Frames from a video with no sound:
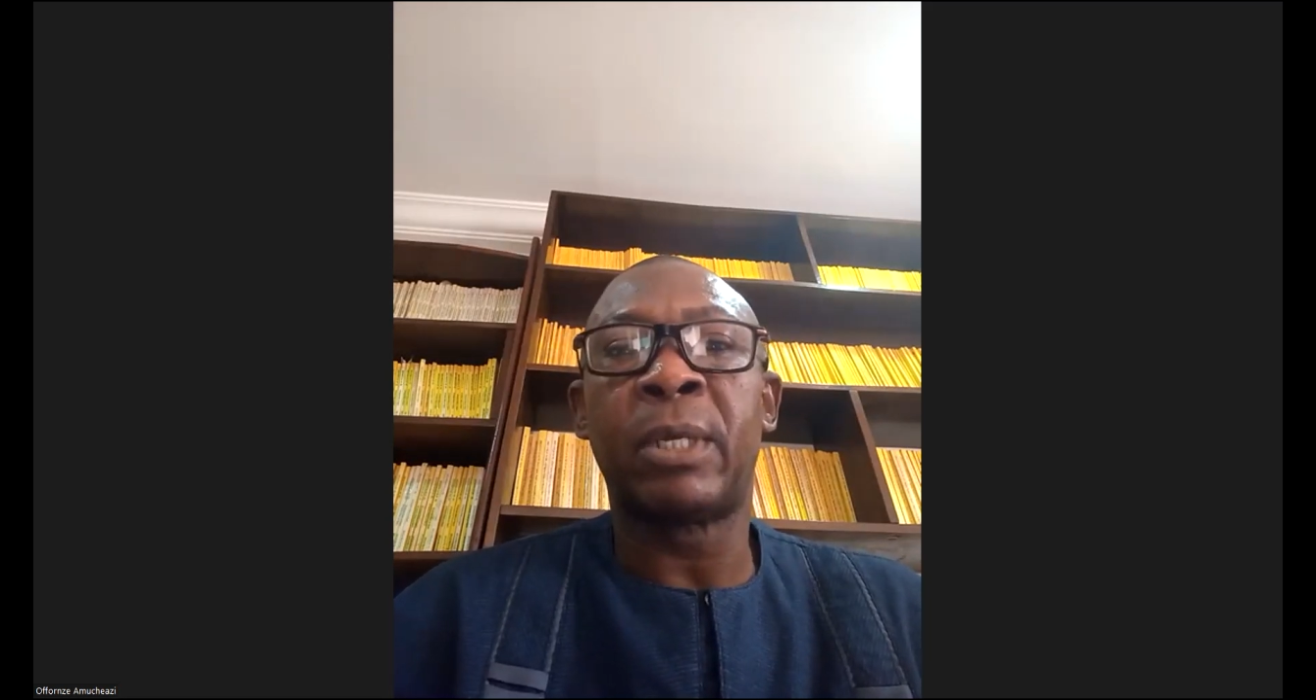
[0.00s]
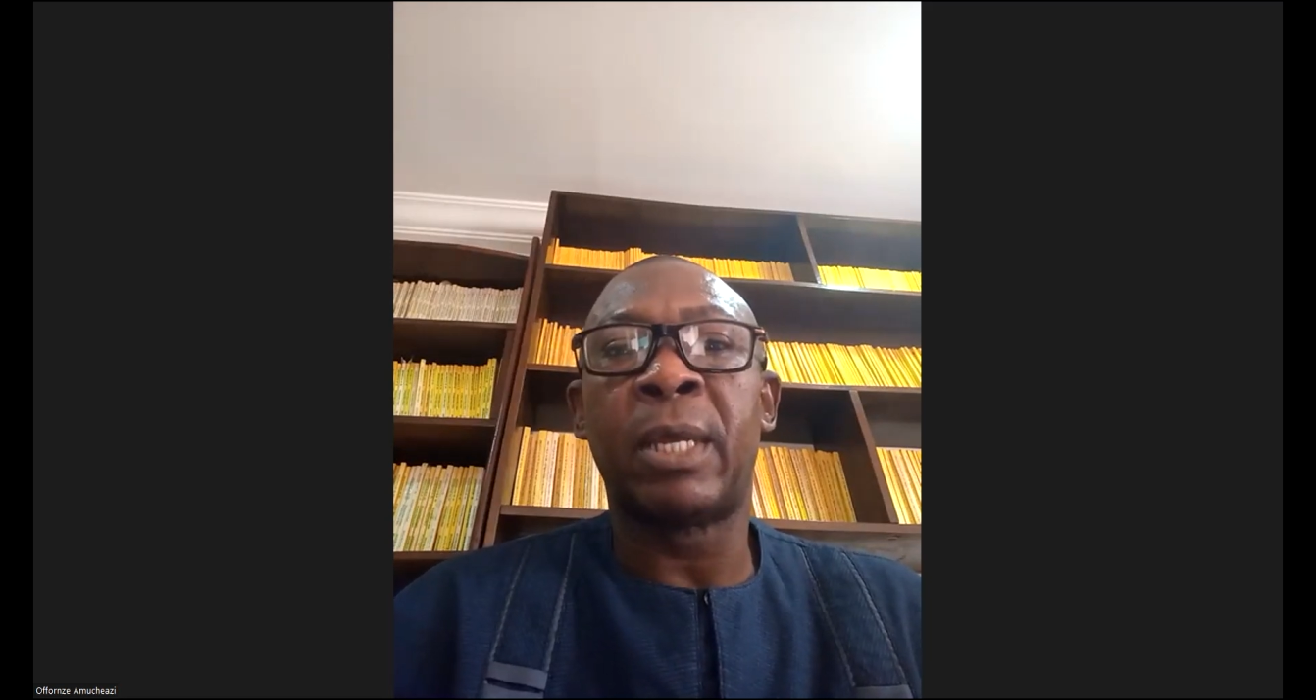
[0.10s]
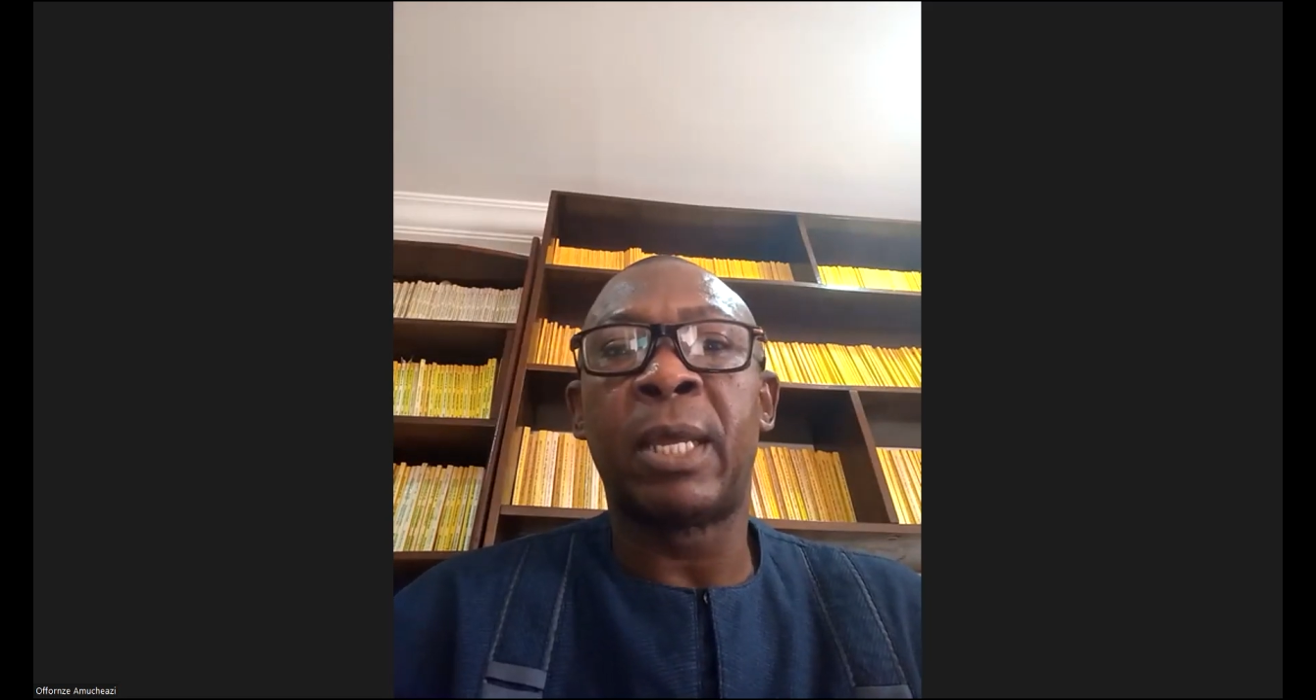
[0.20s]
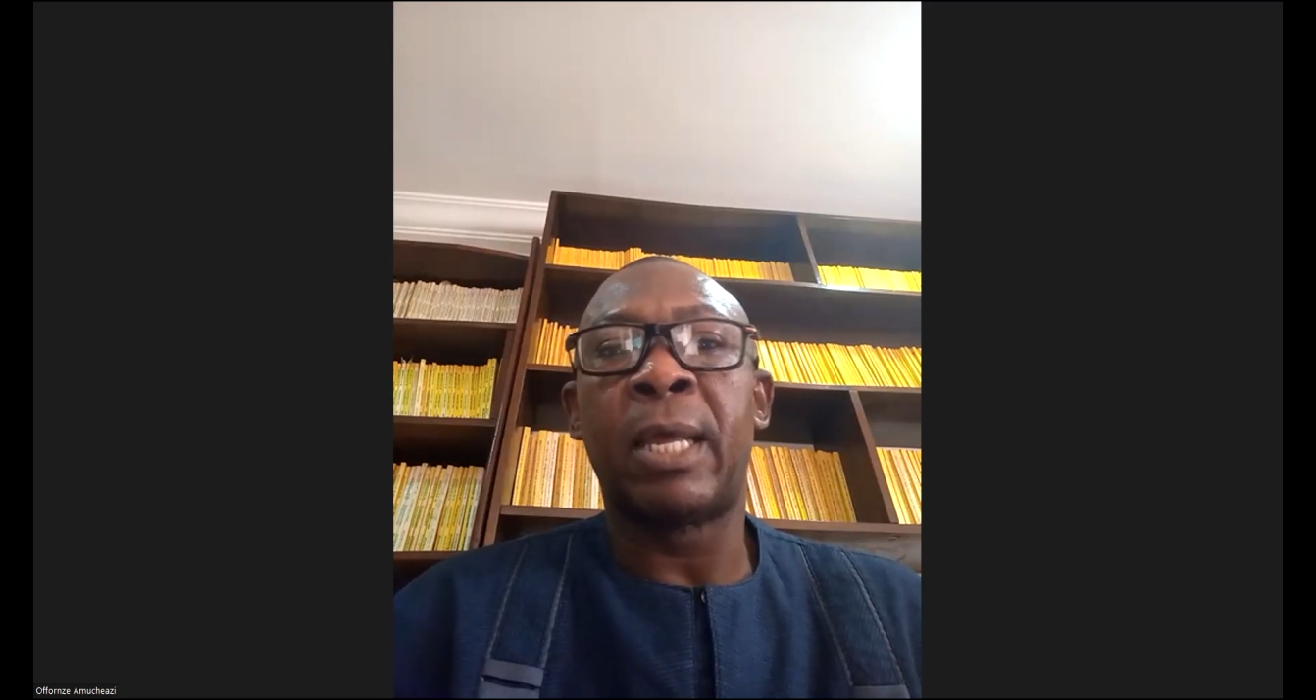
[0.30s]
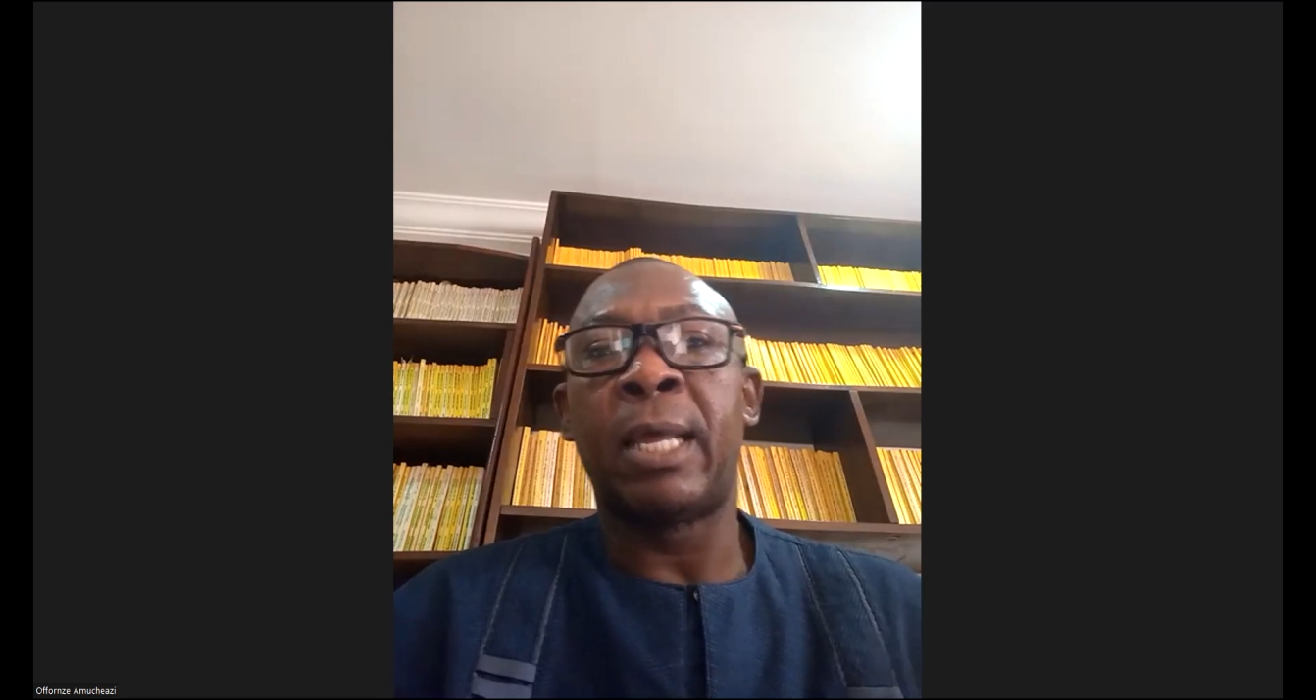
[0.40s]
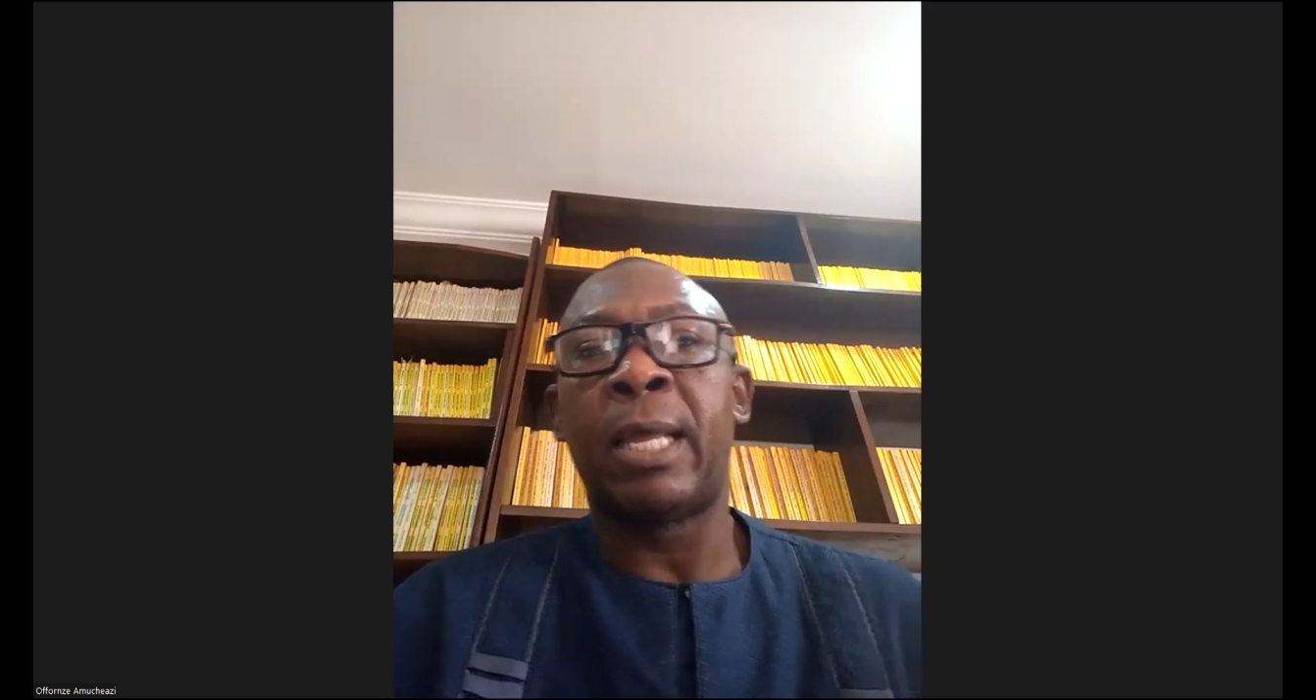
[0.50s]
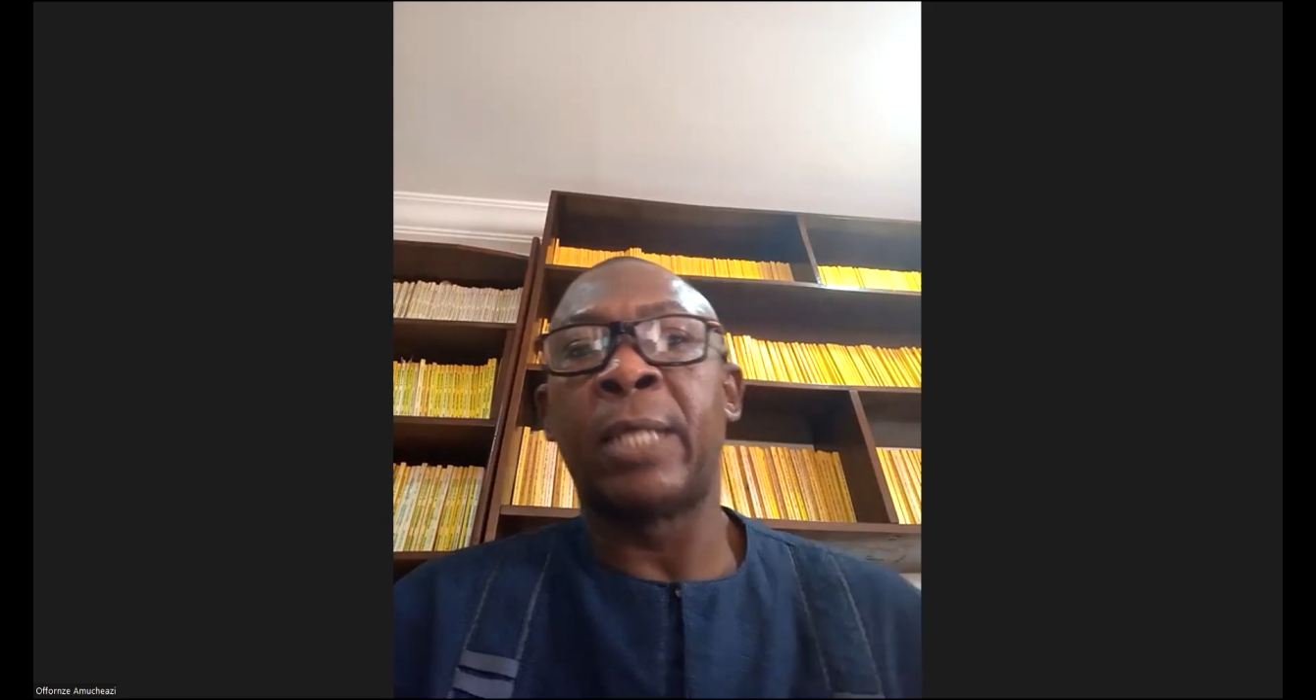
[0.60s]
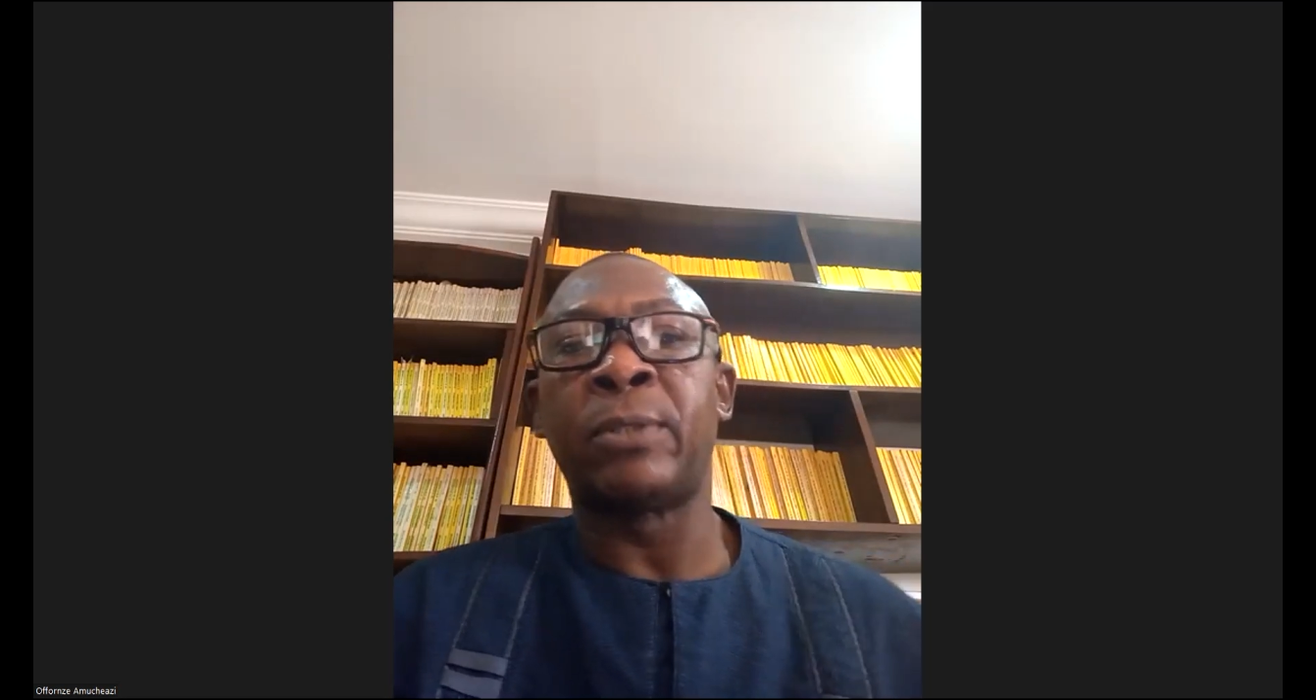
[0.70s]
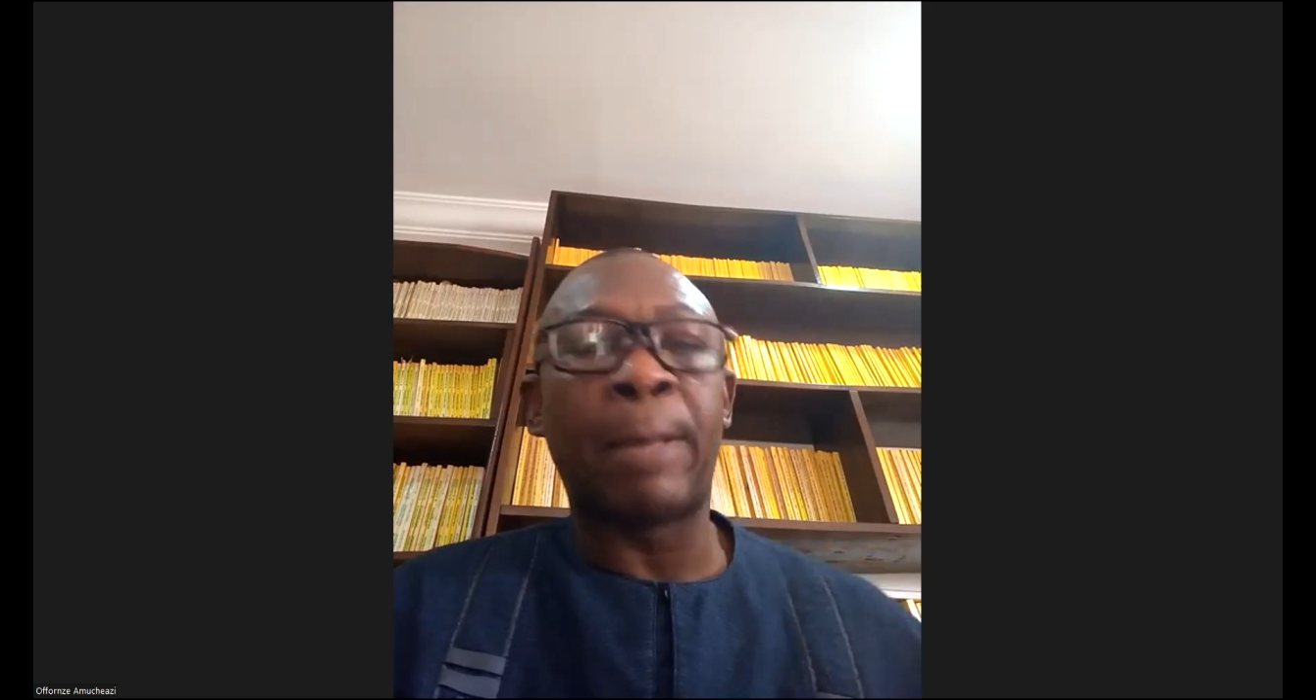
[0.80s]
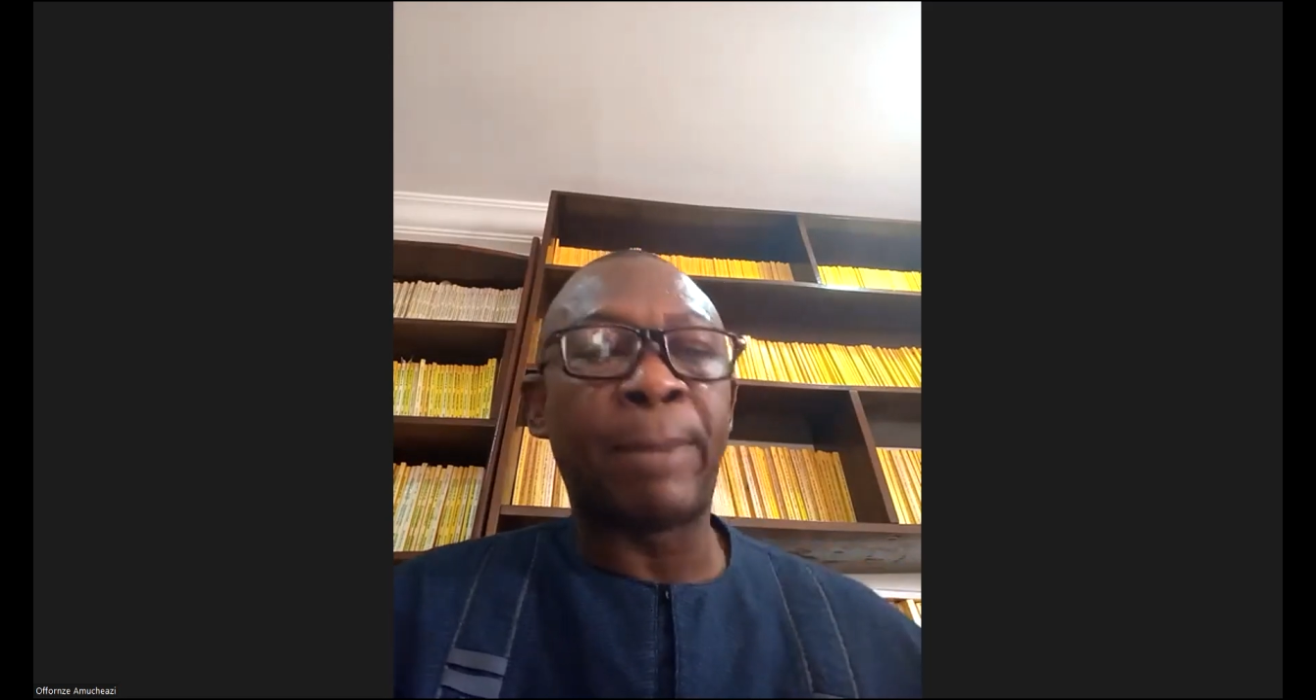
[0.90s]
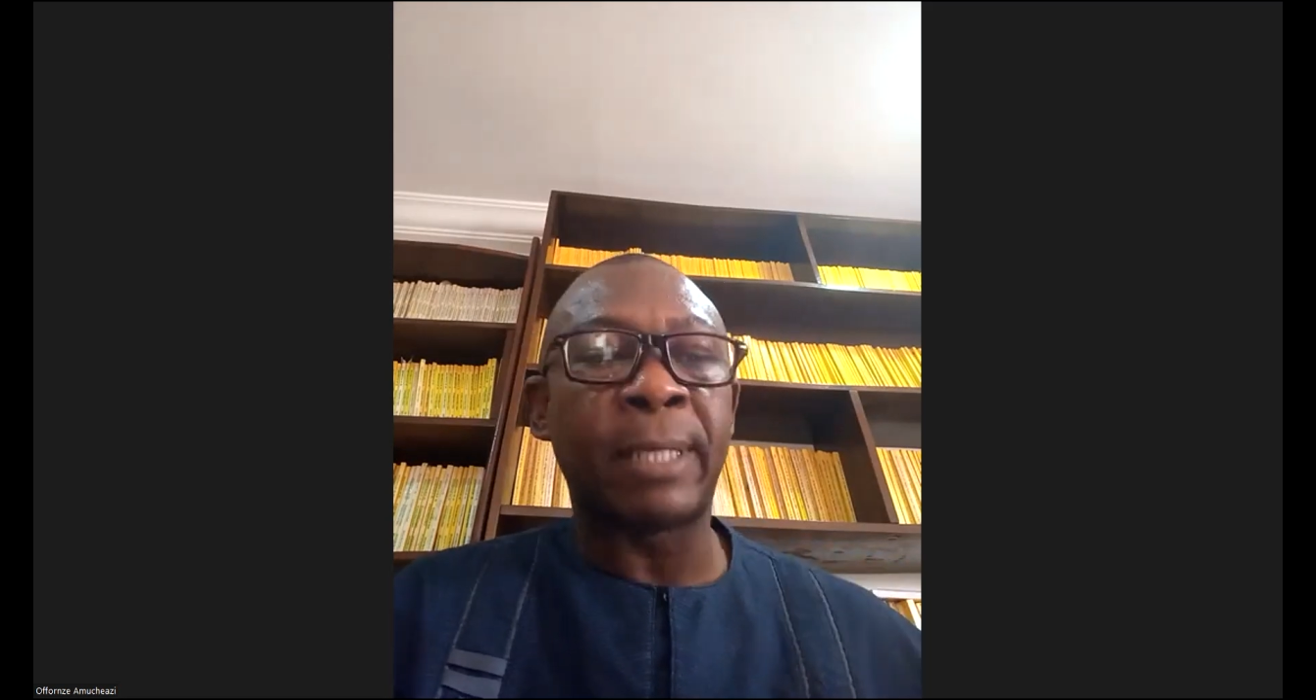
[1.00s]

So that